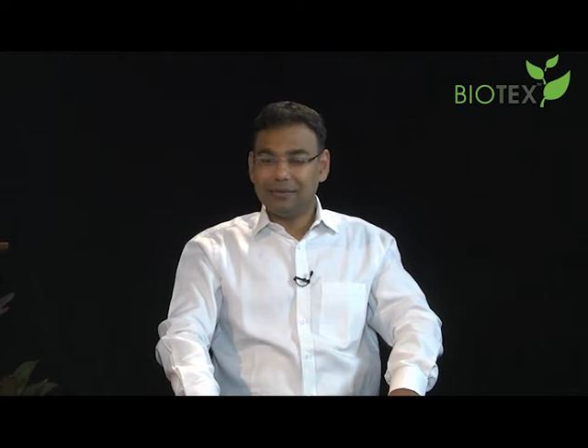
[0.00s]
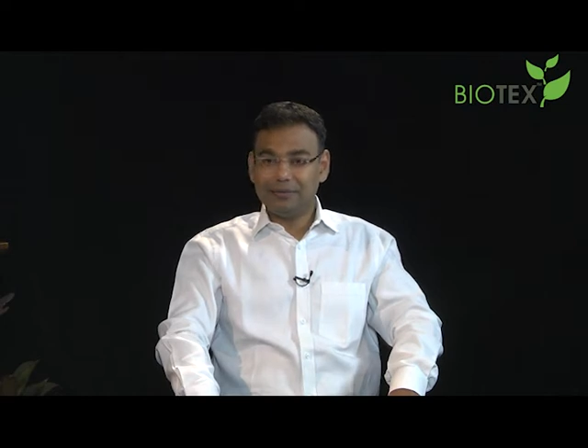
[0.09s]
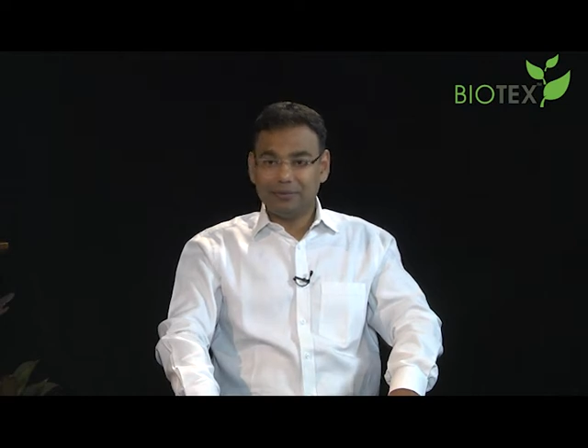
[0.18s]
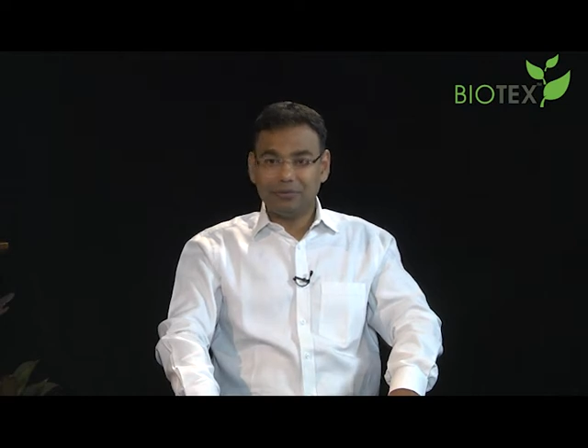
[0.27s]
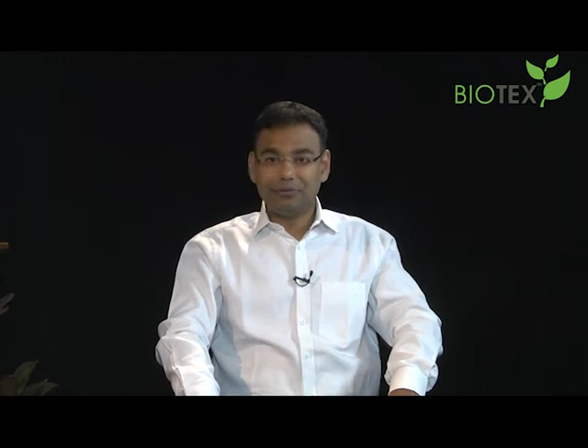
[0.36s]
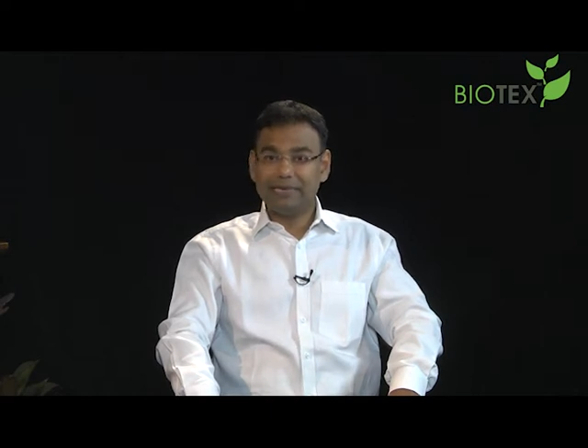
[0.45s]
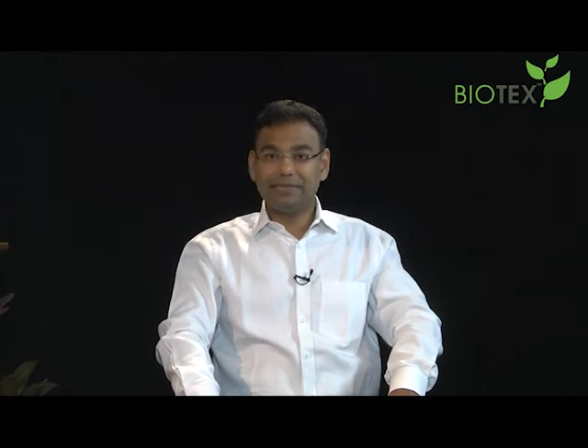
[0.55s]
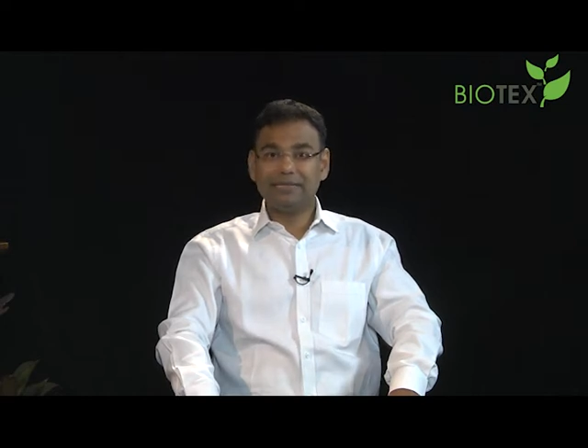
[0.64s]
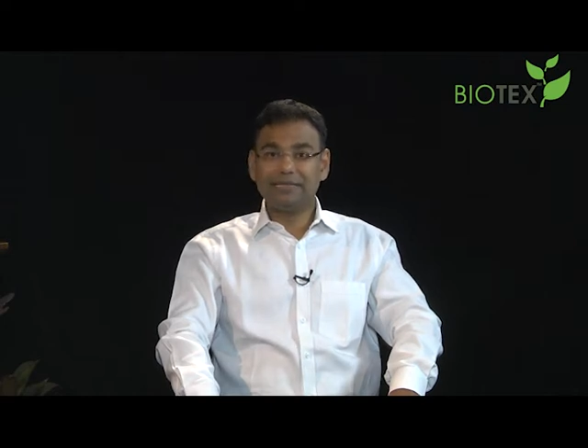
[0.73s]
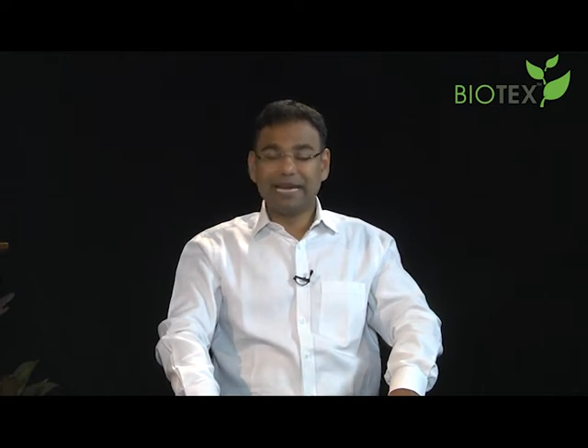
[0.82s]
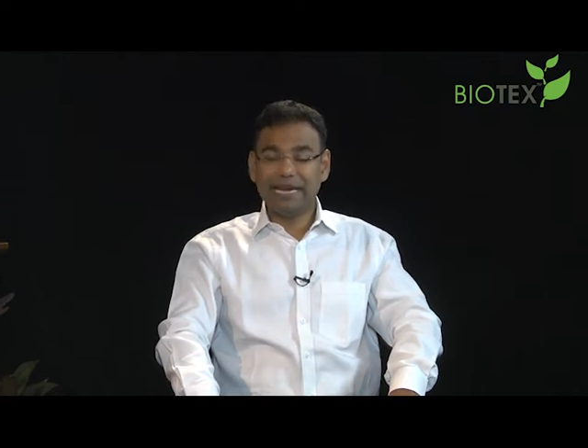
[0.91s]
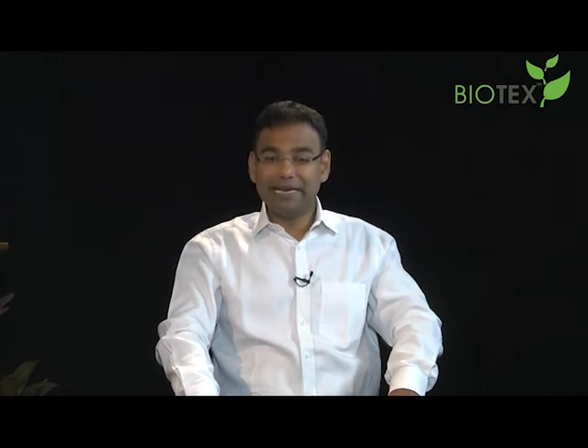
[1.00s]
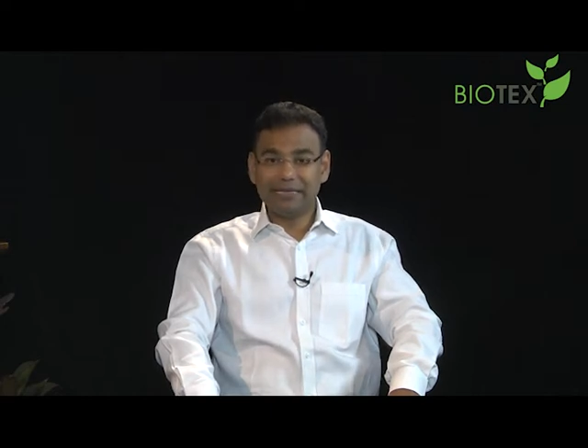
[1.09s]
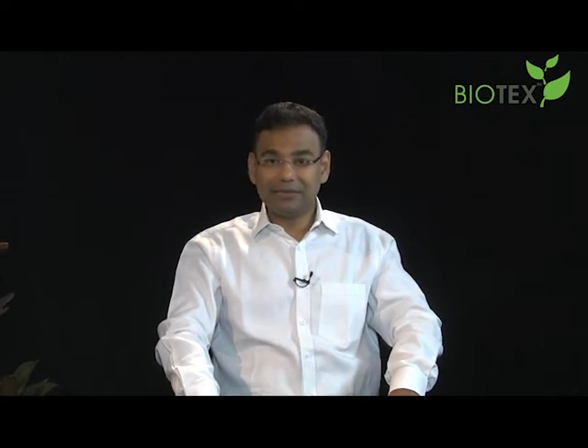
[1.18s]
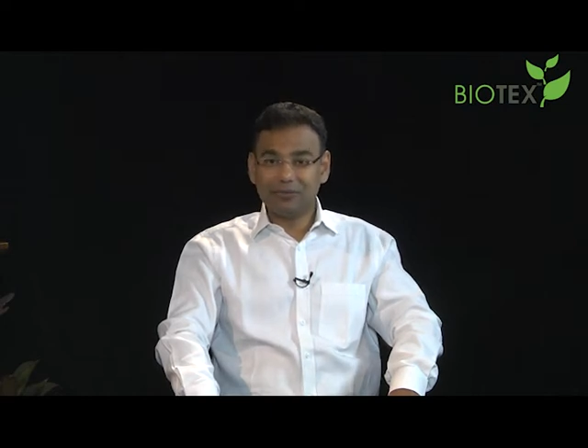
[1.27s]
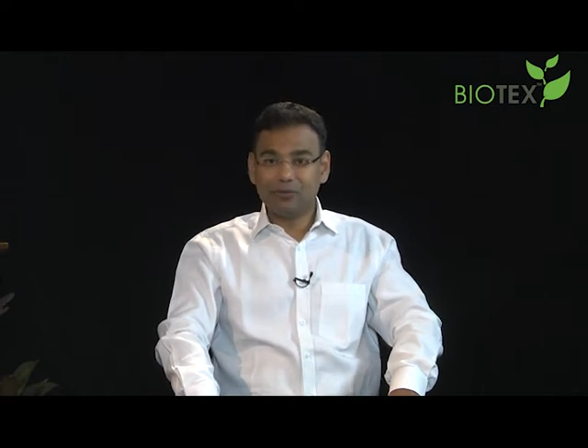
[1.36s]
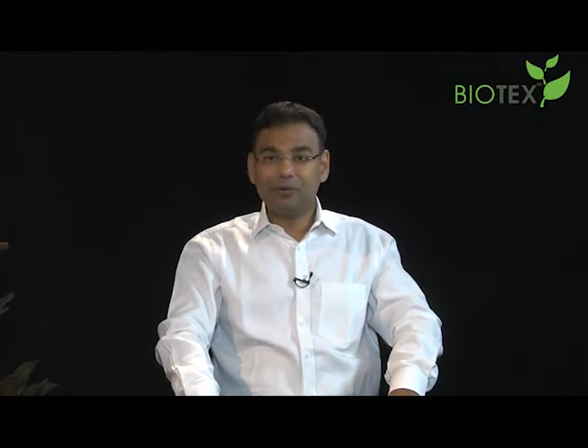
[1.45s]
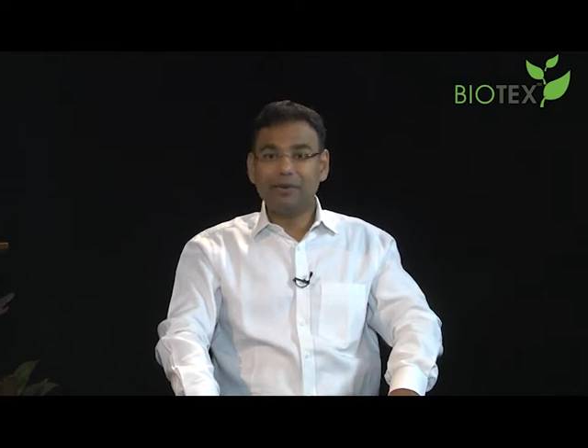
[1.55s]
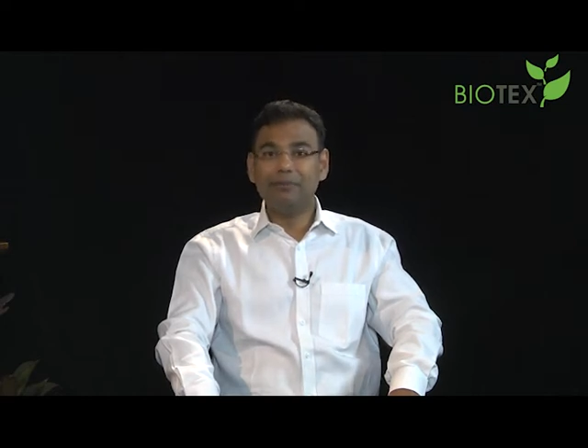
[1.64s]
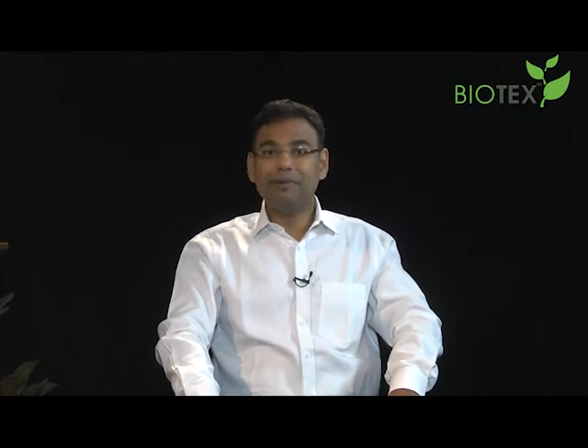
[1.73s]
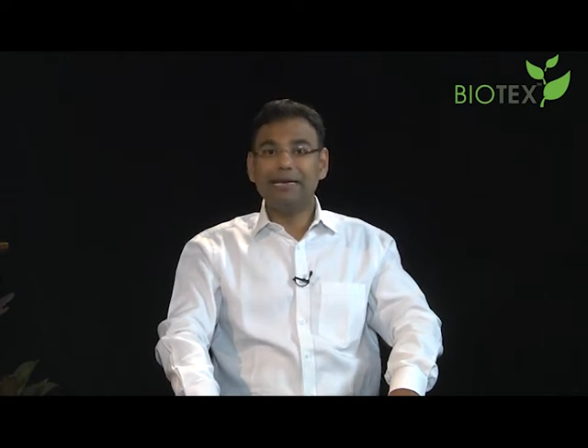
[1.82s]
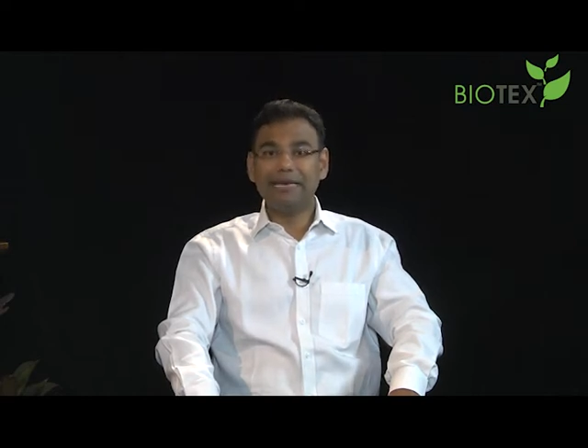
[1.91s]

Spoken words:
So I say scientists don't invent